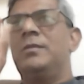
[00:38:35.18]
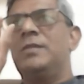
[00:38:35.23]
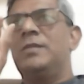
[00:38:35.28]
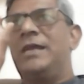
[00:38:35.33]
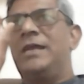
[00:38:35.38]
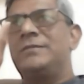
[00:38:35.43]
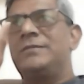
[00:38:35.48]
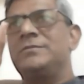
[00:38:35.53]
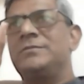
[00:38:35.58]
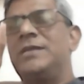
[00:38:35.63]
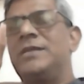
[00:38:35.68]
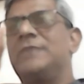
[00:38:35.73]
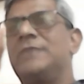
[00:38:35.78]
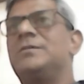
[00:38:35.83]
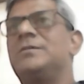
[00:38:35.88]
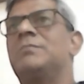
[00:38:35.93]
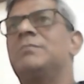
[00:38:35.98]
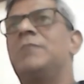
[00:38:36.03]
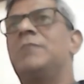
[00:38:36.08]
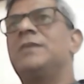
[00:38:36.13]

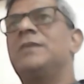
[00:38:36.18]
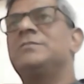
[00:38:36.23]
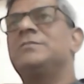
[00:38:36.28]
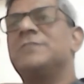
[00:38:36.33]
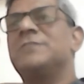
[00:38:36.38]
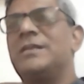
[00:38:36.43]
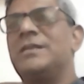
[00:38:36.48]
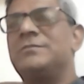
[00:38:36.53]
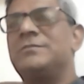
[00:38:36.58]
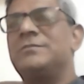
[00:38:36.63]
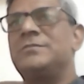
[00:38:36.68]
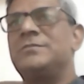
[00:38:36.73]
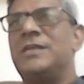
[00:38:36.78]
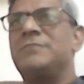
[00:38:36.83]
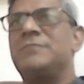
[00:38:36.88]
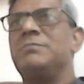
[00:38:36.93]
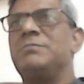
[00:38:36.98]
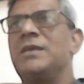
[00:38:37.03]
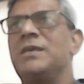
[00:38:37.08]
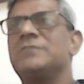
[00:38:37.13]
That combines,
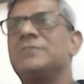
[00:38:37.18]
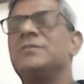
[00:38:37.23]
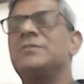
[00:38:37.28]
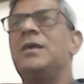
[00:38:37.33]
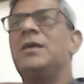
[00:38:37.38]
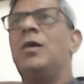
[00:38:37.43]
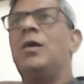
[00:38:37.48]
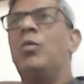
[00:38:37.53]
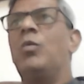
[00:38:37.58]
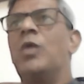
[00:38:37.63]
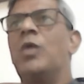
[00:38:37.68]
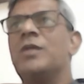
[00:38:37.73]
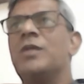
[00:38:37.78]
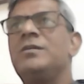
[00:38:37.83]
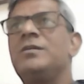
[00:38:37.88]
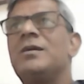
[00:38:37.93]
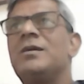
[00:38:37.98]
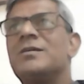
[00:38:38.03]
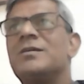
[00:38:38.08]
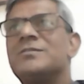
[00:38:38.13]
that makes
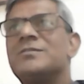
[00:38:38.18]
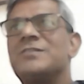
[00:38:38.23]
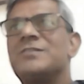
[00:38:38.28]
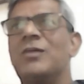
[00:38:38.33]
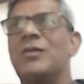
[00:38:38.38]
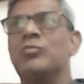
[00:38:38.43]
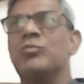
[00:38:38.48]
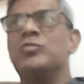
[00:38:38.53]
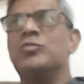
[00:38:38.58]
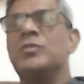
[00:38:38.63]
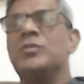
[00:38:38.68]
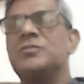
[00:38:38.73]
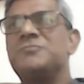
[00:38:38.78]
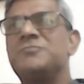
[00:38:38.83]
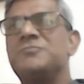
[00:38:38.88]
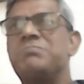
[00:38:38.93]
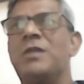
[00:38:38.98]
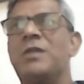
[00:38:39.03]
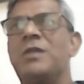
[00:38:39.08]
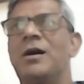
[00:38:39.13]
one sound,
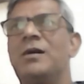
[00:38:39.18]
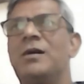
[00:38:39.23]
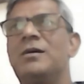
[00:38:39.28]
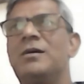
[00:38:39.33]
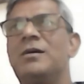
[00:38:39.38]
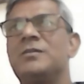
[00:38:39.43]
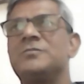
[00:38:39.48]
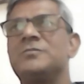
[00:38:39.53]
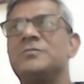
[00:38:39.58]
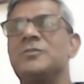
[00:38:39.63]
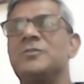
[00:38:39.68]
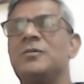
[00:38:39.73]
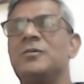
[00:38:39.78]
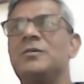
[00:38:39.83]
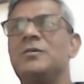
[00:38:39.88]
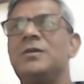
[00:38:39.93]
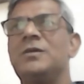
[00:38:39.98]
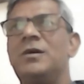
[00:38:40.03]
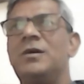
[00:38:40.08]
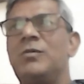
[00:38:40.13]
spl. So
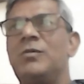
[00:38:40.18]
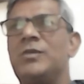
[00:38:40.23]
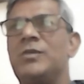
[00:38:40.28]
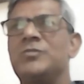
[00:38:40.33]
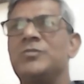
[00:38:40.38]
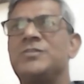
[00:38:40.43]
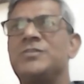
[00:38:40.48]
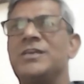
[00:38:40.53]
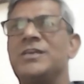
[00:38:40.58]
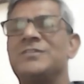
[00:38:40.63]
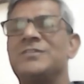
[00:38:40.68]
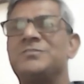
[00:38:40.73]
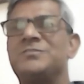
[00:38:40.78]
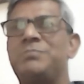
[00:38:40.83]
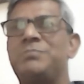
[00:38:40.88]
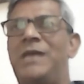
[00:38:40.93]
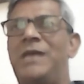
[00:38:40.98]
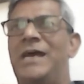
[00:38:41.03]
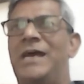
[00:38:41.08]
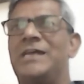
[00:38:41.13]
when you say
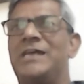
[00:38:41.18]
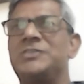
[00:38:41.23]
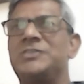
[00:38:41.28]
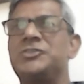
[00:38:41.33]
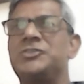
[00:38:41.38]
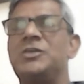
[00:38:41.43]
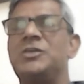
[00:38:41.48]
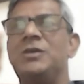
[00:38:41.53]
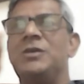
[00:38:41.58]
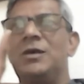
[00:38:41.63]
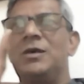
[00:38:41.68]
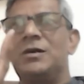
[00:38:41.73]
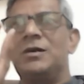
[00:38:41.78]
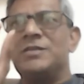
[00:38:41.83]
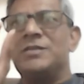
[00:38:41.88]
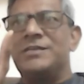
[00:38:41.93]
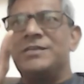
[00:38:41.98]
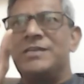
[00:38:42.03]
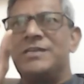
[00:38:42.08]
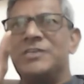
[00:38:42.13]
splash,
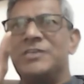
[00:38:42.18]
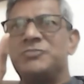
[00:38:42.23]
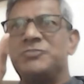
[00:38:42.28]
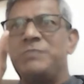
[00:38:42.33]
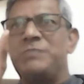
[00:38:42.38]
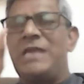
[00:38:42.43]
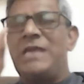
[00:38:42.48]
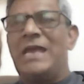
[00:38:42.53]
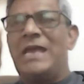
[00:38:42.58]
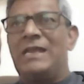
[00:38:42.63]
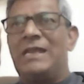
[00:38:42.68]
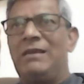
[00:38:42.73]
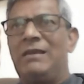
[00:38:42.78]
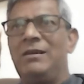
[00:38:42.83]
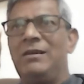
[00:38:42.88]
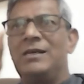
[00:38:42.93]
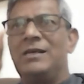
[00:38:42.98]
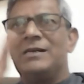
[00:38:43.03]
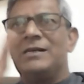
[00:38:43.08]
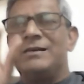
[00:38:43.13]
that
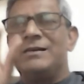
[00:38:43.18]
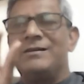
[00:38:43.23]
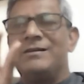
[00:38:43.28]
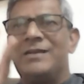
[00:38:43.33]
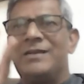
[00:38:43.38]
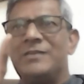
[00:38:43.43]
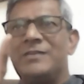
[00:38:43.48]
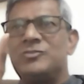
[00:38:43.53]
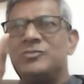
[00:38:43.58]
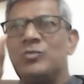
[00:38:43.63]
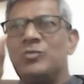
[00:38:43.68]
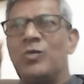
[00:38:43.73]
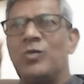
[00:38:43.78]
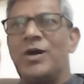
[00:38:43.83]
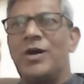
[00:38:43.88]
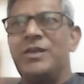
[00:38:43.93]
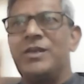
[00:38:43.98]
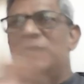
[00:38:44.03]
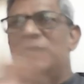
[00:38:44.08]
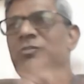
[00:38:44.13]
S-P-L creates
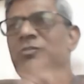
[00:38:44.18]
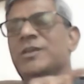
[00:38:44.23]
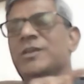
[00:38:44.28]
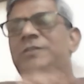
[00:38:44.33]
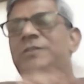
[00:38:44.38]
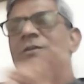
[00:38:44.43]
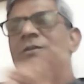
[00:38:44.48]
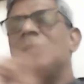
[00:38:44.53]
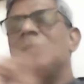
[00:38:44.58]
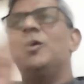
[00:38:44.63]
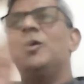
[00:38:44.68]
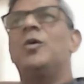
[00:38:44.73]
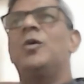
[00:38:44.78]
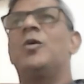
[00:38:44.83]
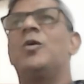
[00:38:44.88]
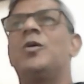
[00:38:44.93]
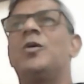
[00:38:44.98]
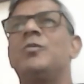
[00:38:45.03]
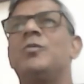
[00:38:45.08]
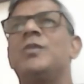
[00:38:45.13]
one unit.
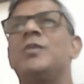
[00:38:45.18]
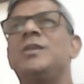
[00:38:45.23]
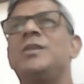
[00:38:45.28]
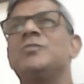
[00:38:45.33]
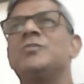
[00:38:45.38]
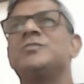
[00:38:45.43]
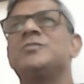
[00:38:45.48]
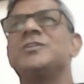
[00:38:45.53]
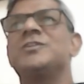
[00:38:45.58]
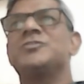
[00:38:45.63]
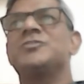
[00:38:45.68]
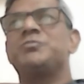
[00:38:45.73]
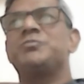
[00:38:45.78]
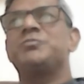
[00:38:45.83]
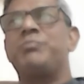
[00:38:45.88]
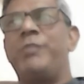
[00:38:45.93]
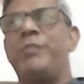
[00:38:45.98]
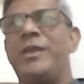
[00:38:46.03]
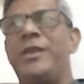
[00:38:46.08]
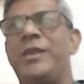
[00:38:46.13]
Or when you say
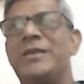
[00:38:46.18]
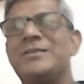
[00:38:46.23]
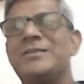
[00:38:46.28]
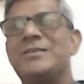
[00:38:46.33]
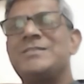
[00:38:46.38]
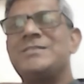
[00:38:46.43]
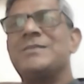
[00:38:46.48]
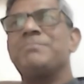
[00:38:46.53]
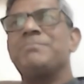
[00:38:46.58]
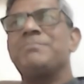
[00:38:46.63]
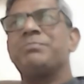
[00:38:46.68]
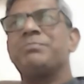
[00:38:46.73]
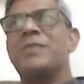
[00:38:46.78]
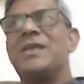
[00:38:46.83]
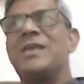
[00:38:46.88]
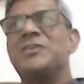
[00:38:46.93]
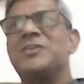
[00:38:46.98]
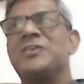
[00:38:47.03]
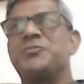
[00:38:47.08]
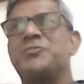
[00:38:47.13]
sprint,
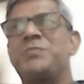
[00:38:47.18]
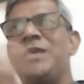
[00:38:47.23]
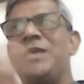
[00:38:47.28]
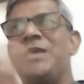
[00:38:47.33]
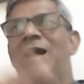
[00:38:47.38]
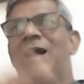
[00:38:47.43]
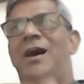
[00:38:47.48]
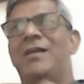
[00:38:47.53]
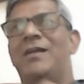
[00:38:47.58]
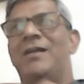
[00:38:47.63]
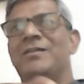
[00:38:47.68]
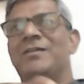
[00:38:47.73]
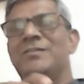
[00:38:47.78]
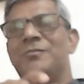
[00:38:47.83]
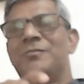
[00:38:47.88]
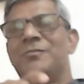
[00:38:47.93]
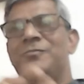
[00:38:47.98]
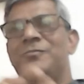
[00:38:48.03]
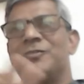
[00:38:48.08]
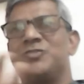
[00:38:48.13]
S-P-R in
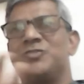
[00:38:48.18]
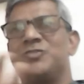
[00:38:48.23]
the